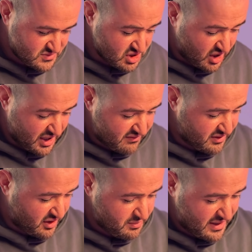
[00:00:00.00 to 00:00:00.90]
I have the
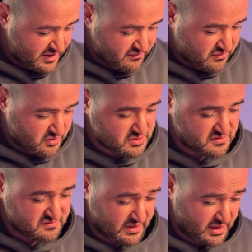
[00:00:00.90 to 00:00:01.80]
iPad in front
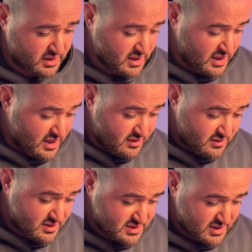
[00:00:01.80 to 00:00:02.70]
of me.
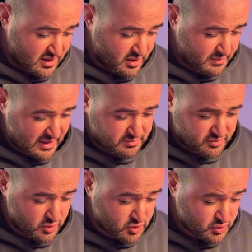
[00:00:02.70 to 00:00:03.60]
This is the iPad
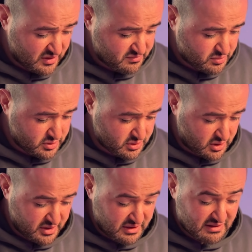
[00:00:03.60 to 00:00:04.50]
Pro
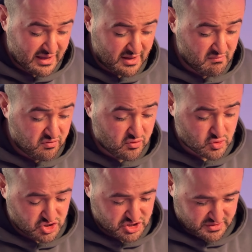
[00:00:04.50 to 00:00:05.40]
12.9, the
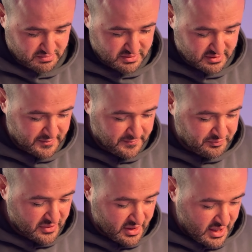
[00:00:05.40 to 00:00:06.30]
M4 chip.
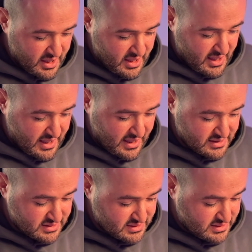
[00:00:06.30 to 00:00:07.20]

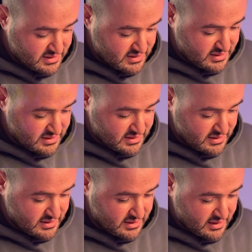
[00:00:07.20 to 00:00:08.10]
And
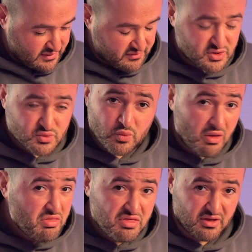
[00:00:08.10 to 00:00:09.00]
if there's
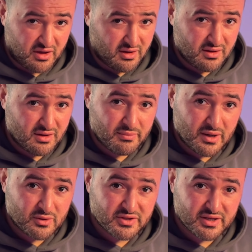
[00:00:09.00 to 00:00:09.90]
one thing
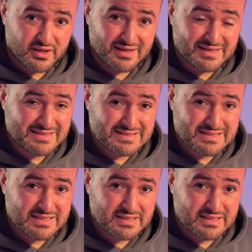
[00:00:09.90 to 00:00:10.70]
about it, is